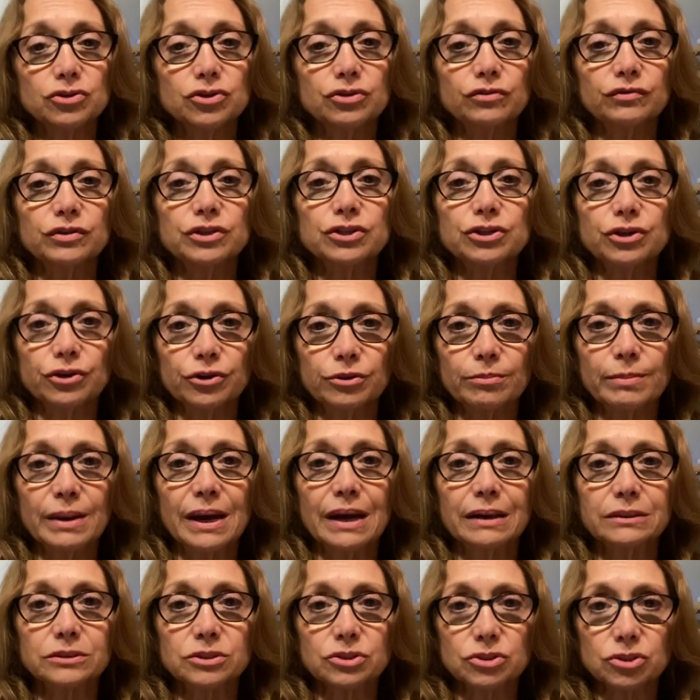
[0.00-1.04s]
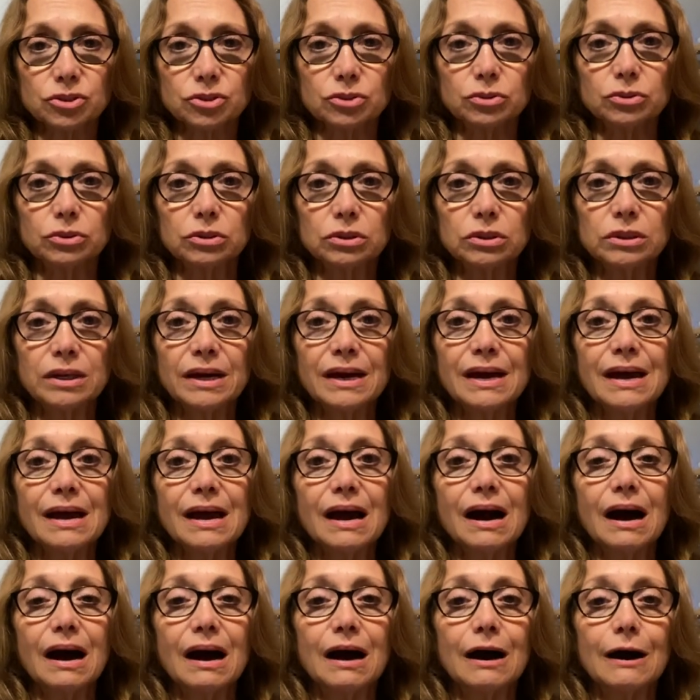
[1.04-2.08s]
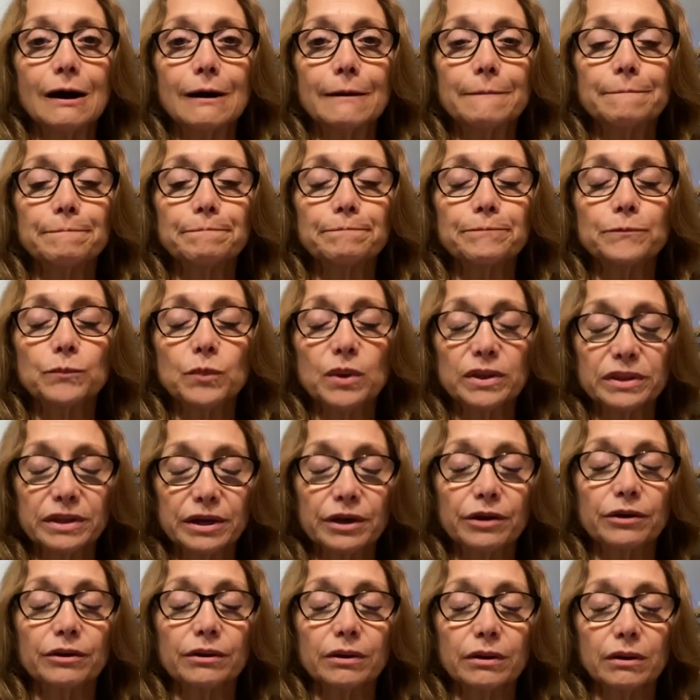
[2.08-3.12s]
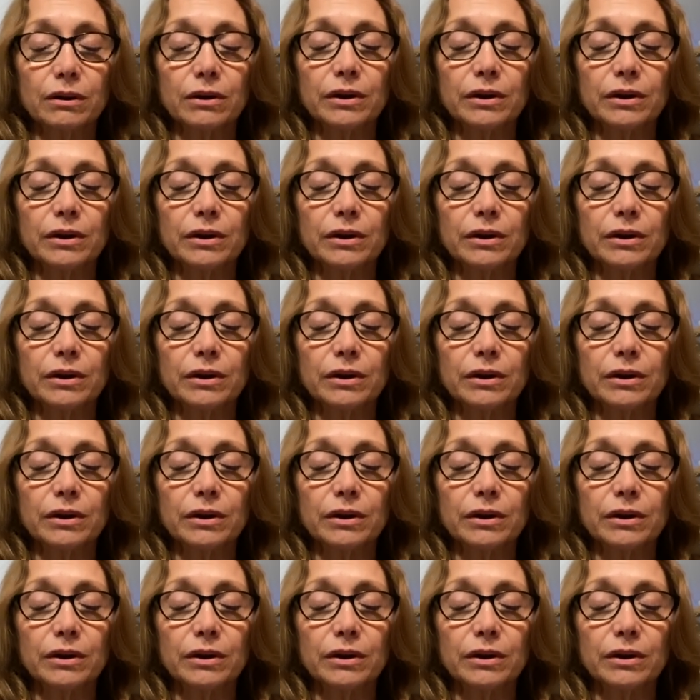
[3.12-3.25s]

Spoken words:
to return back to school when their